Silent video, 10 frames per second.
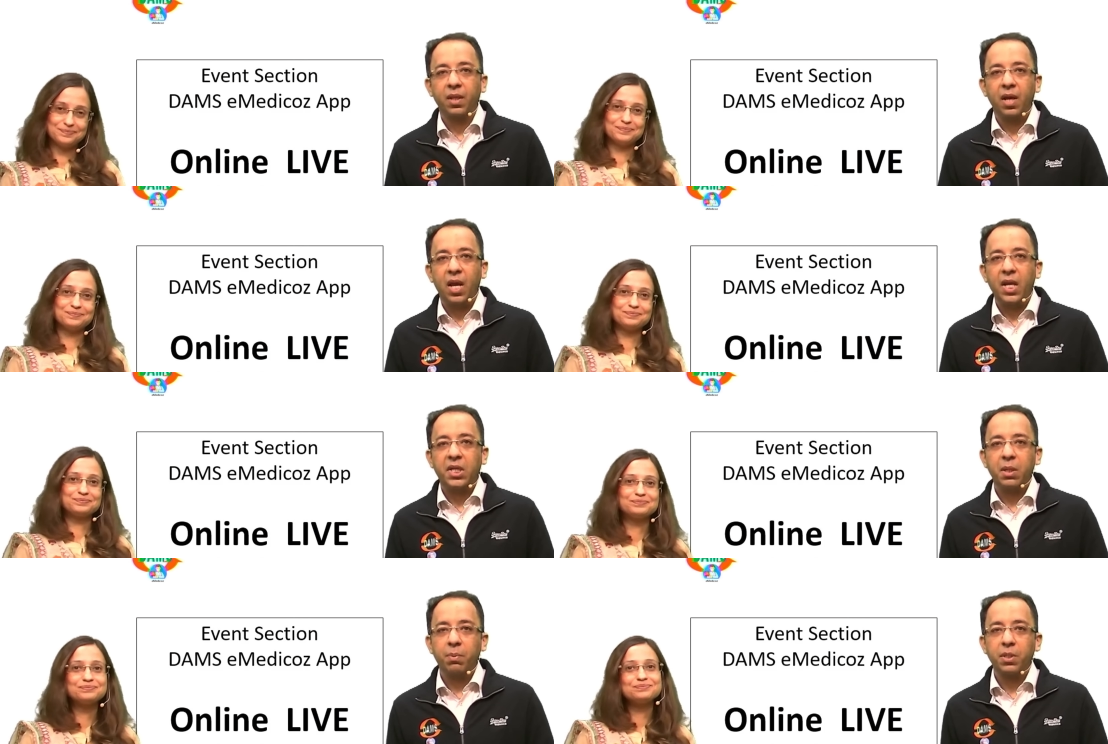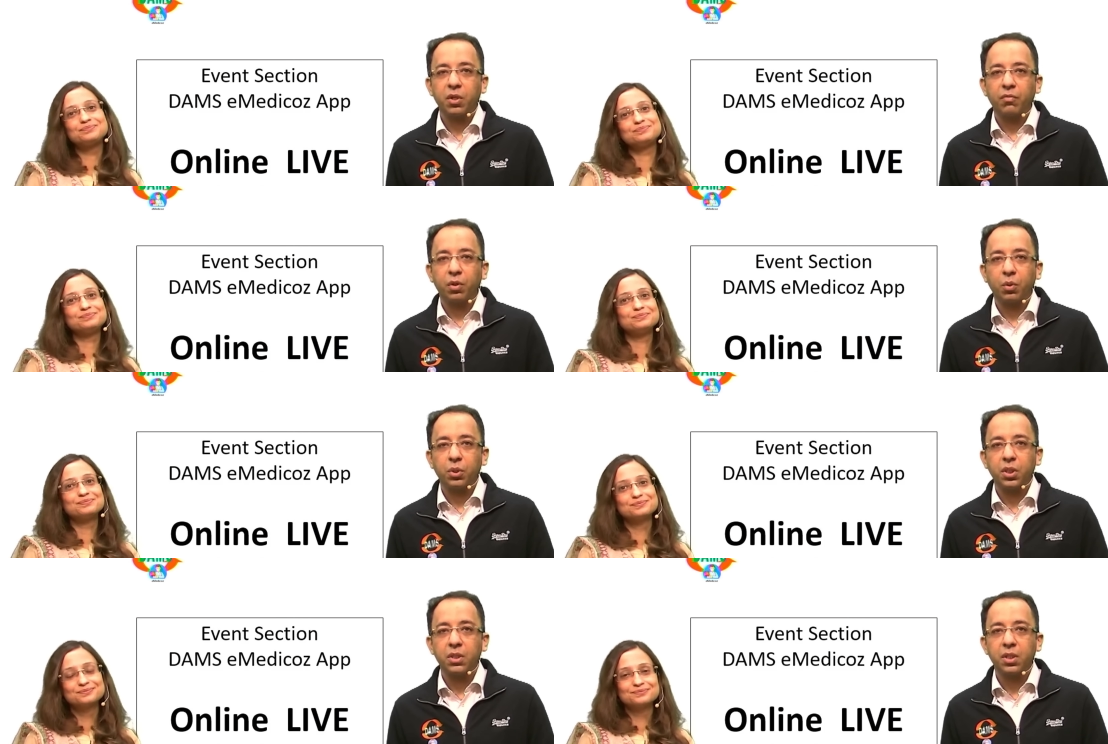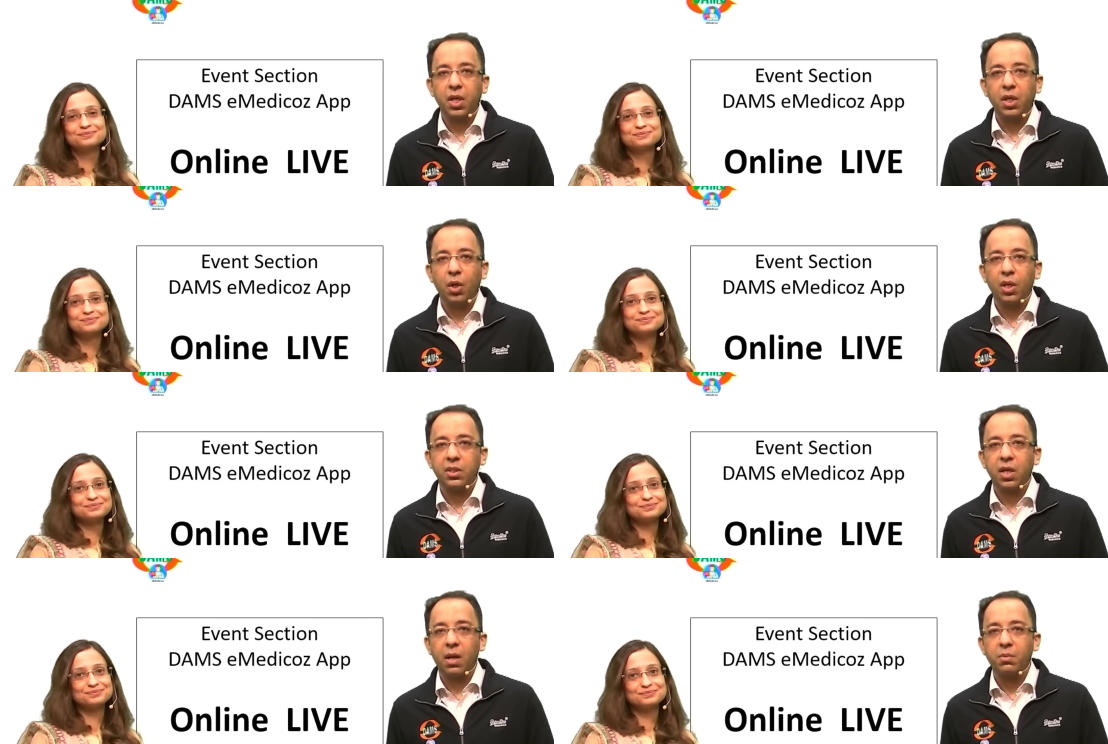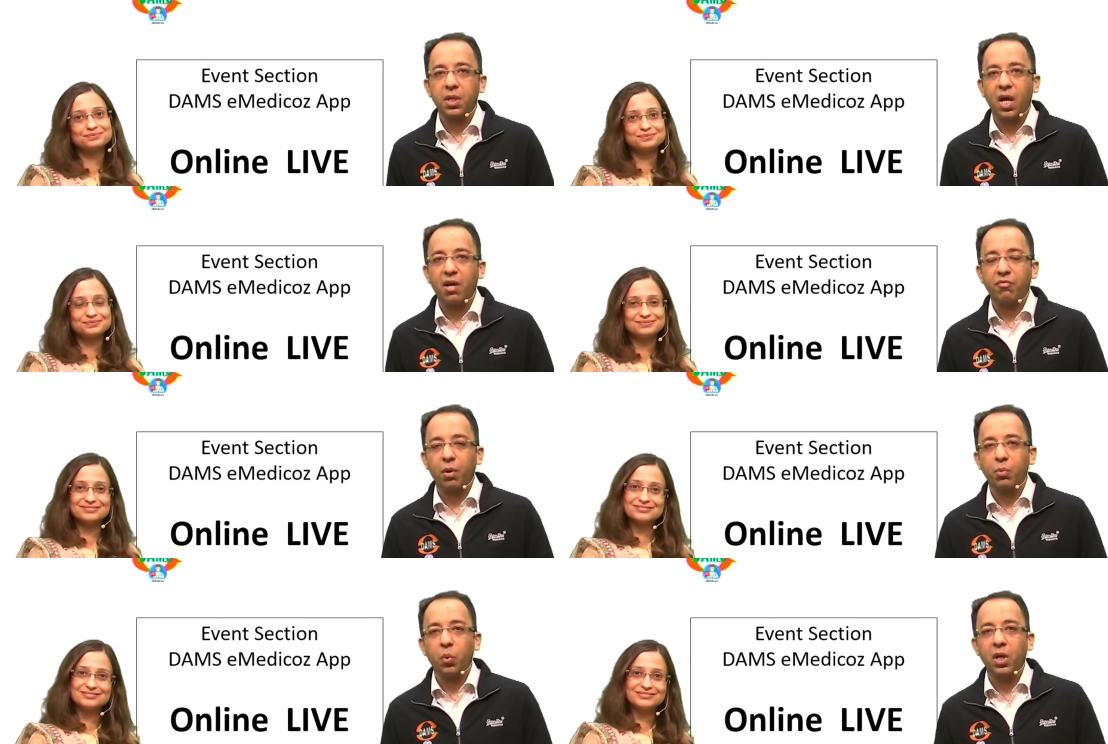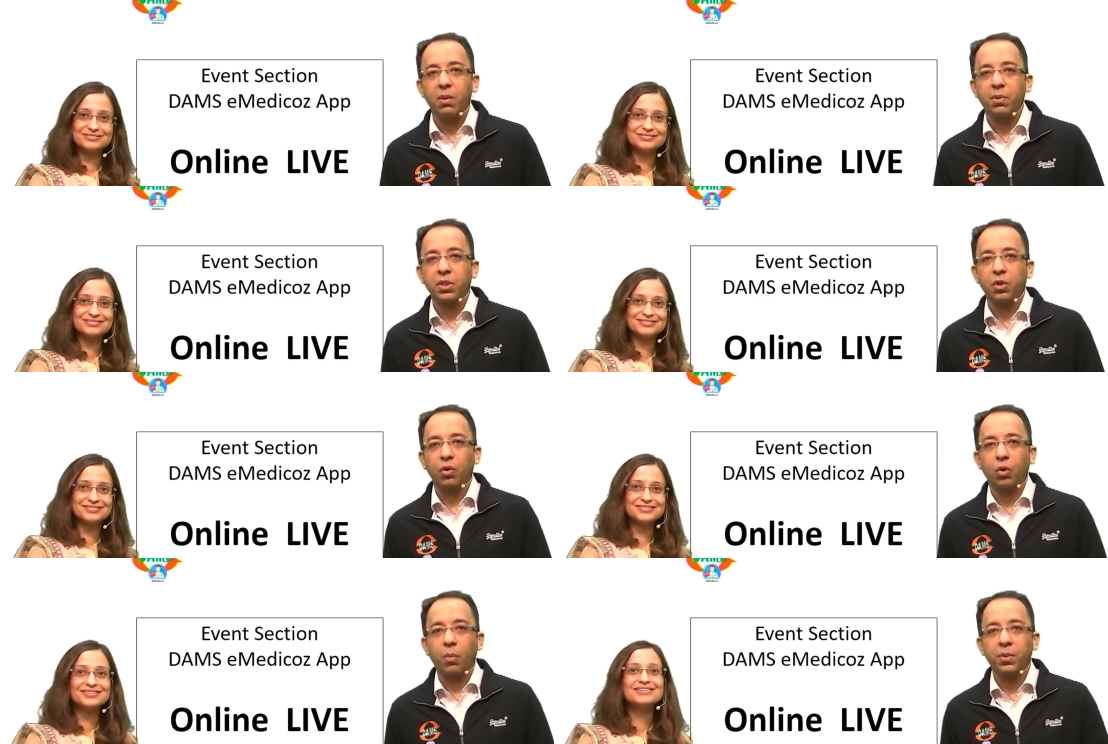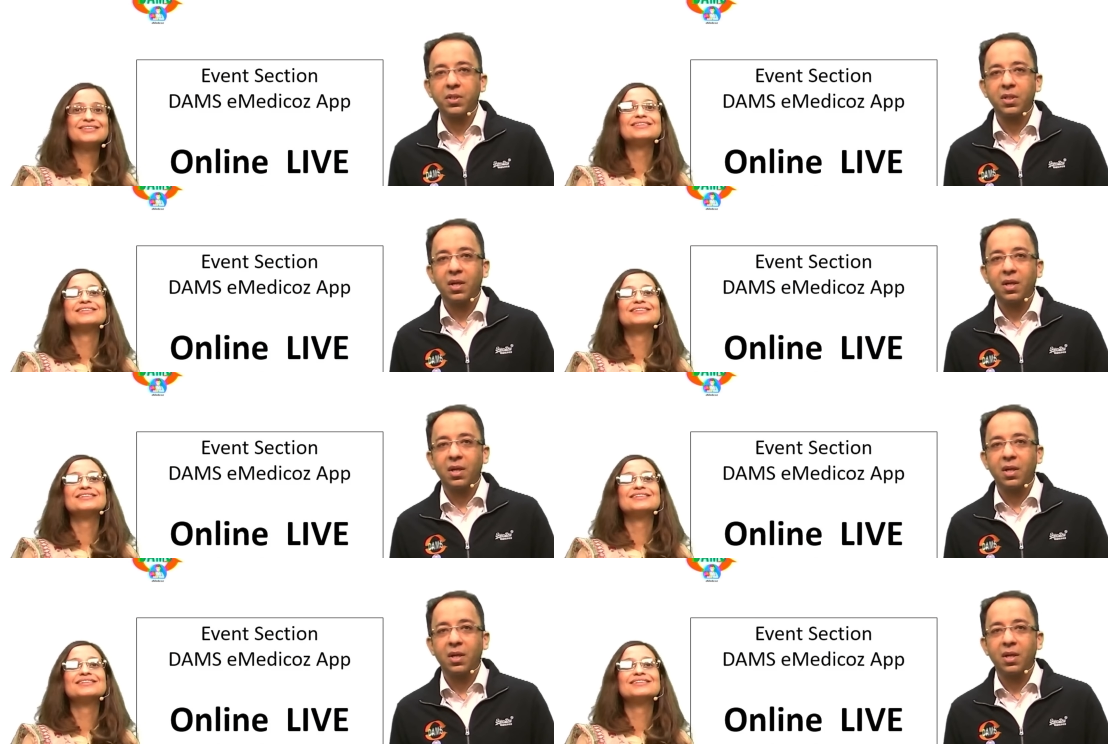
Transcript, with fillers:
Speaker 1: 80% of the questions in your exams are from 20% of the topics.